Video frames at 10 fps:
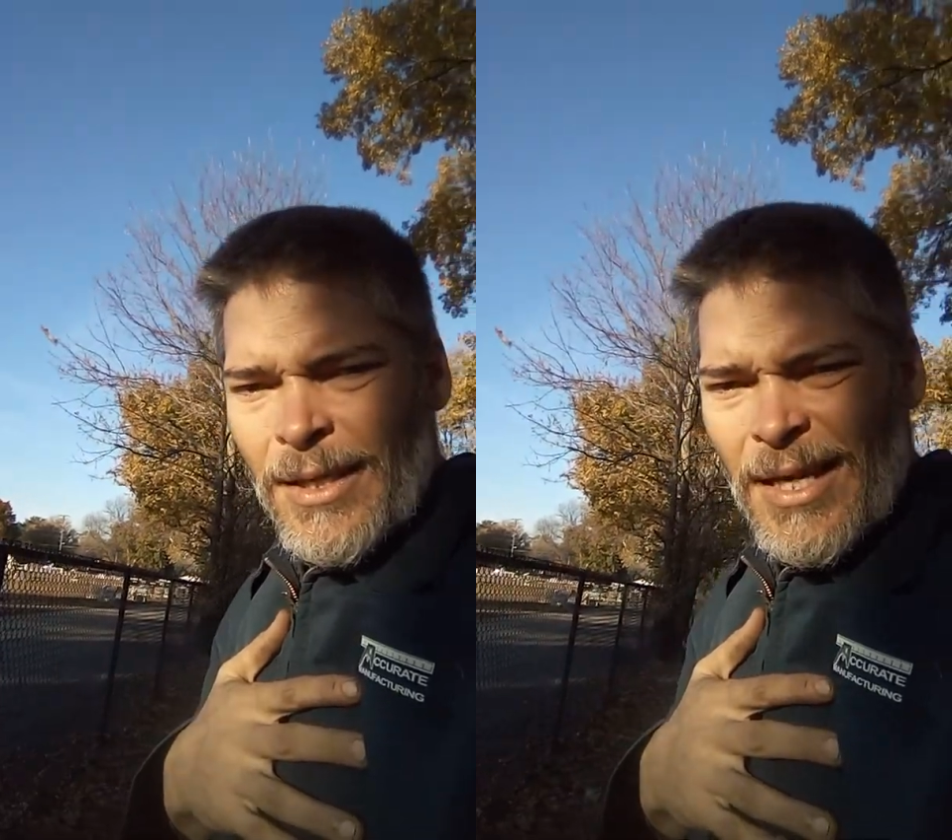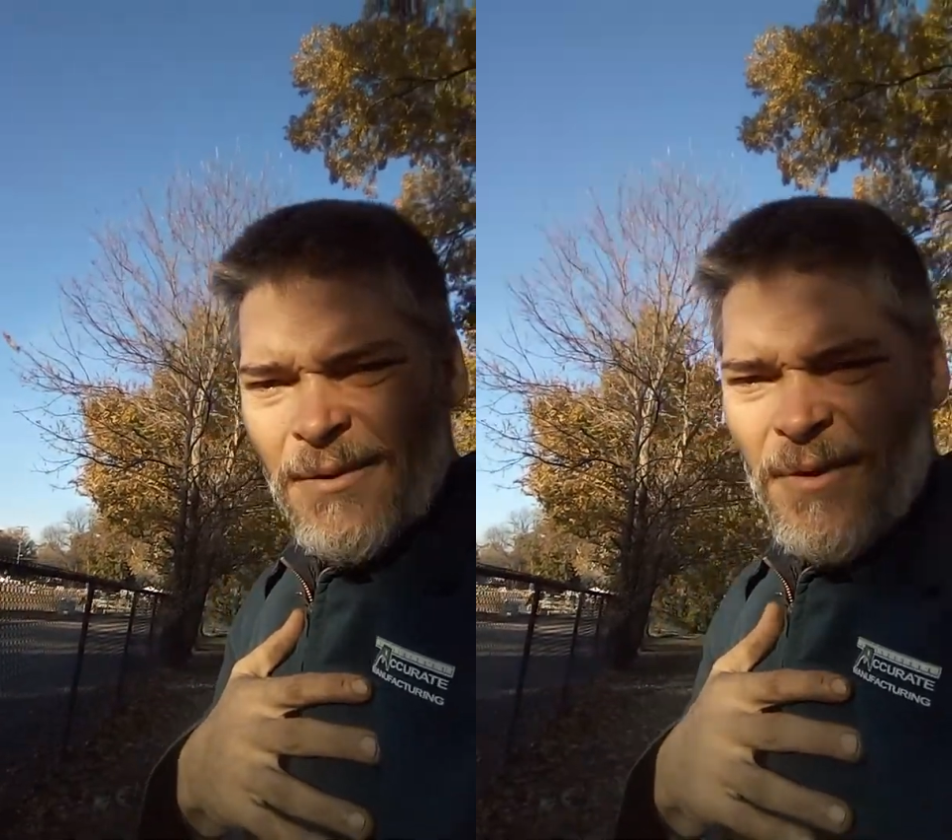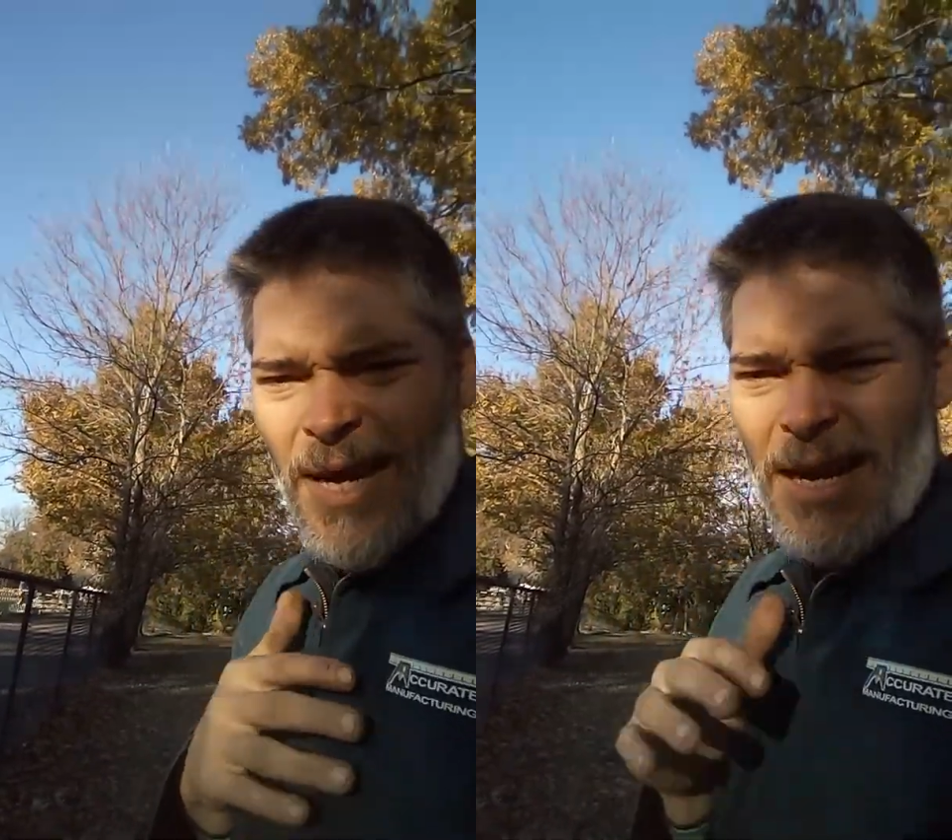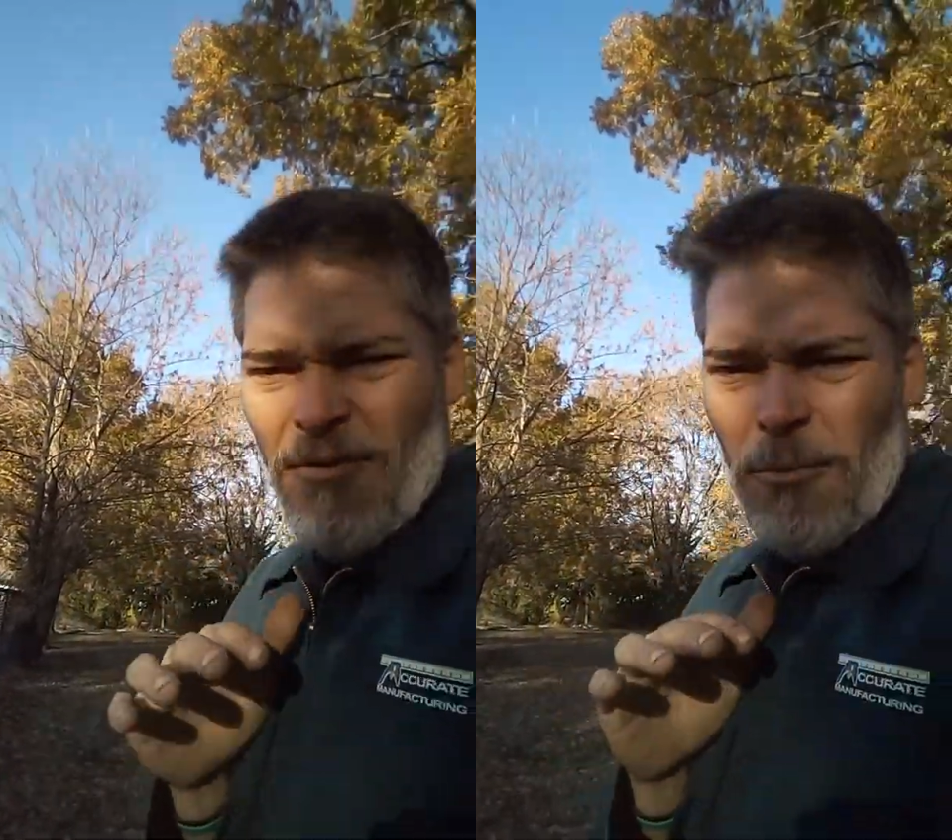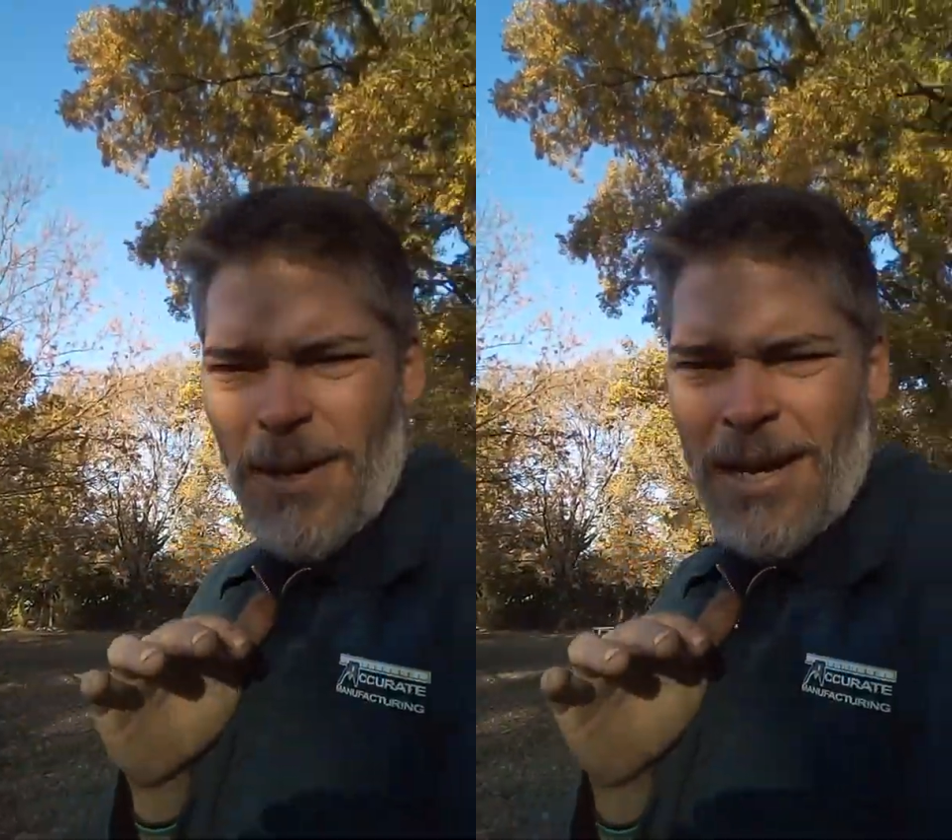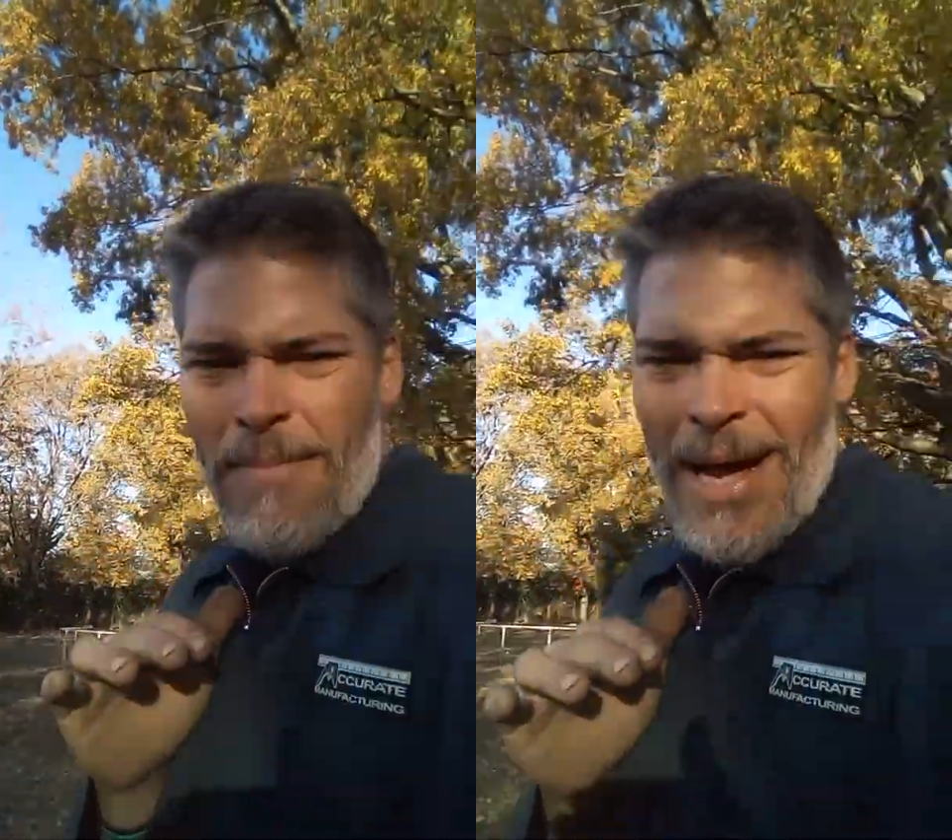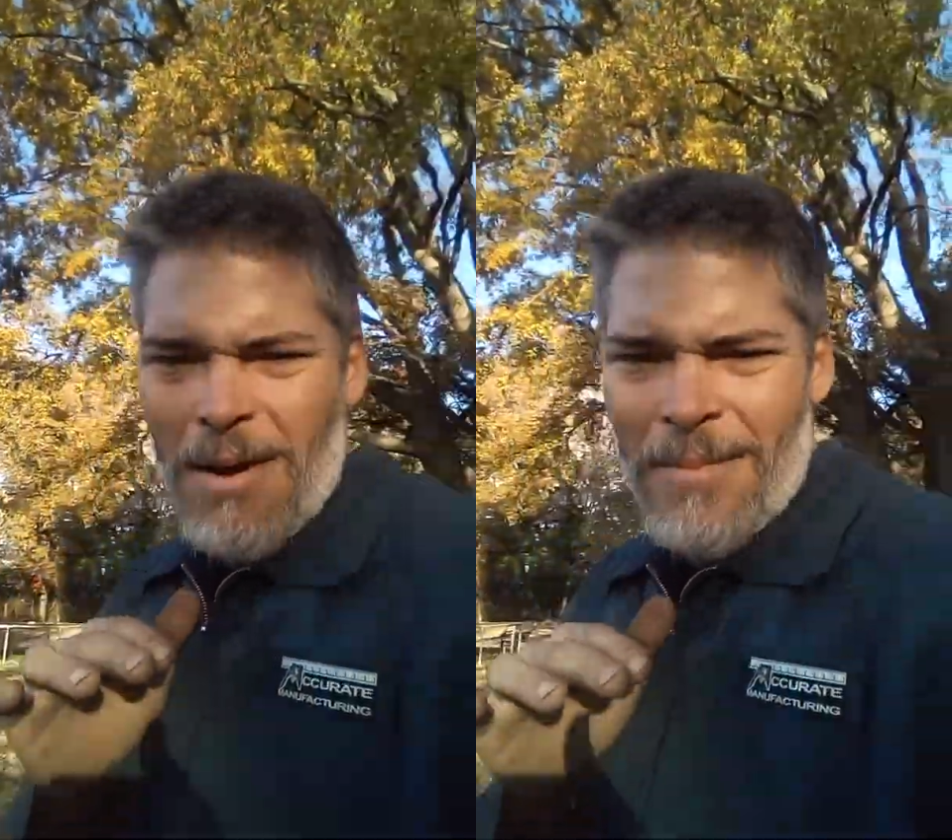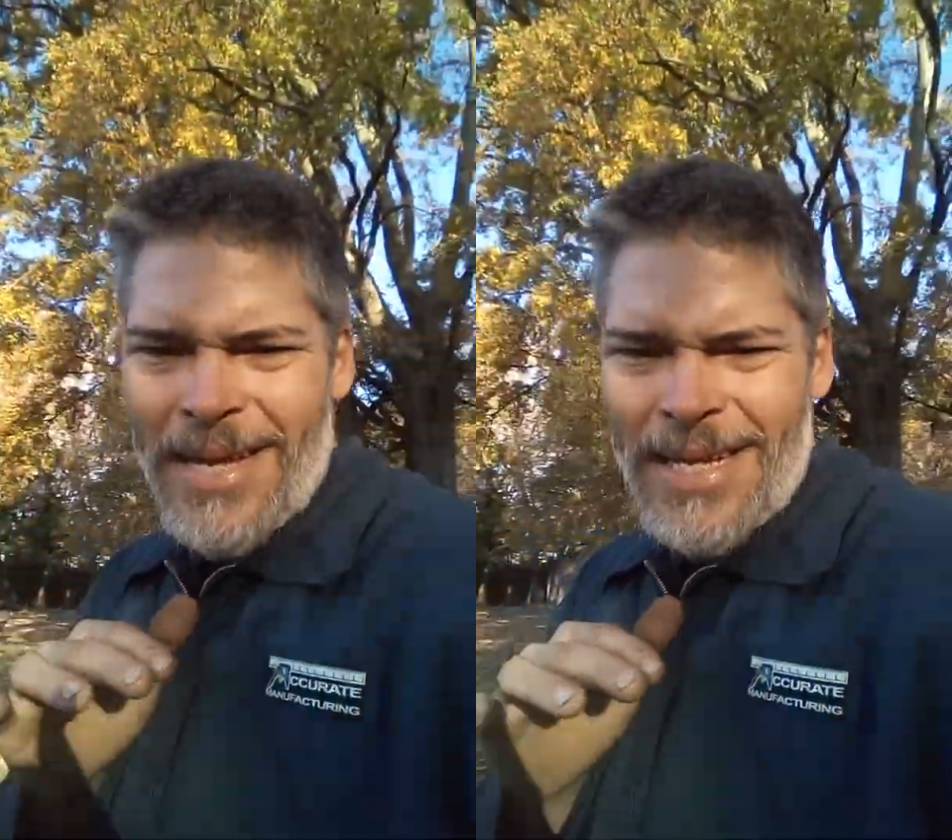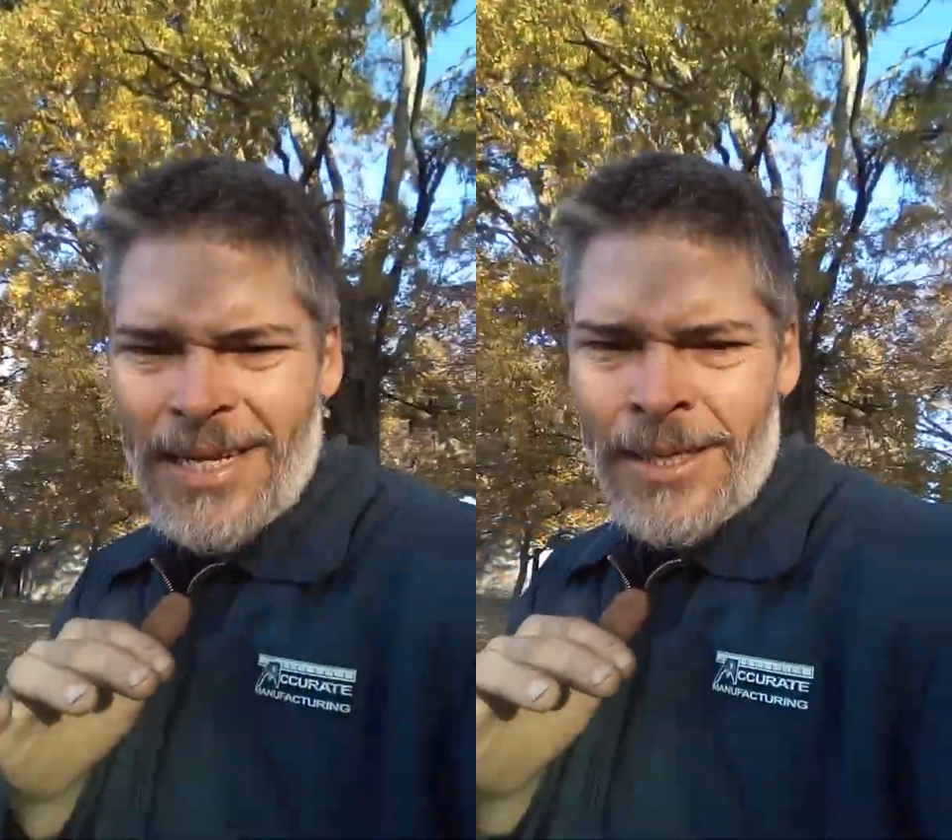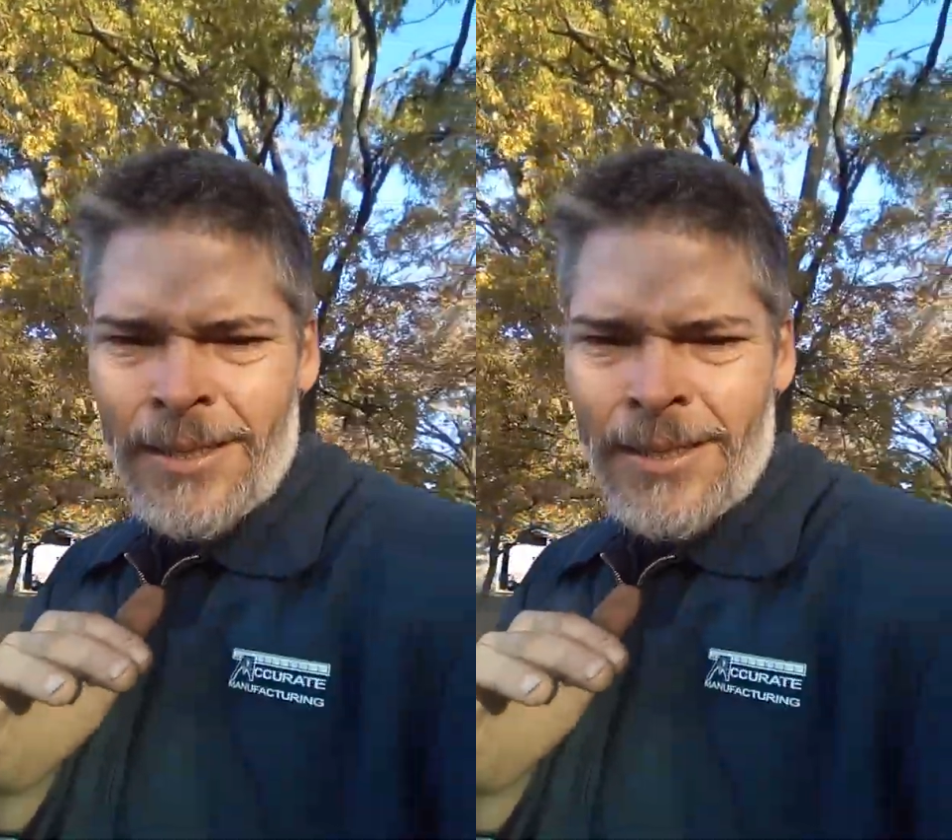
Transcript: If it ever be about me,